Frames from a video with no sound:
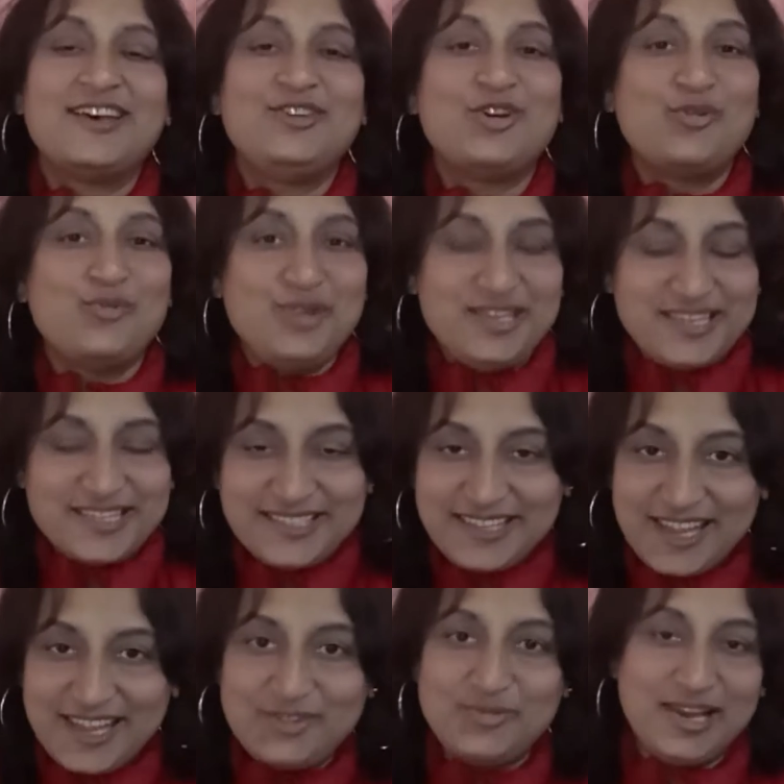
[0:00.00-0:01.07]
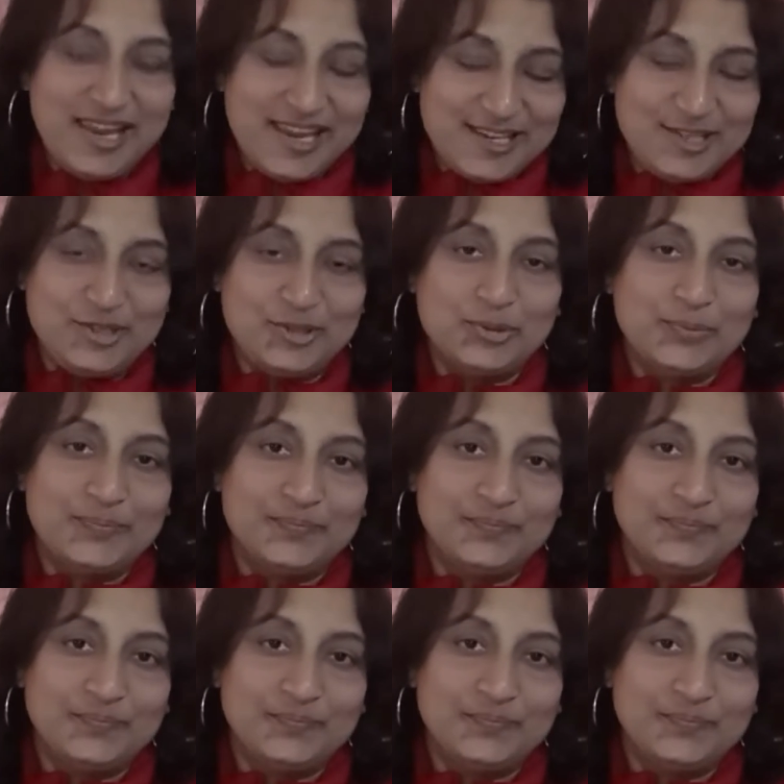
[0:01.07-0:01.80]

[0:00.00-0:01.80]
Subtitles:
your readers can relate to.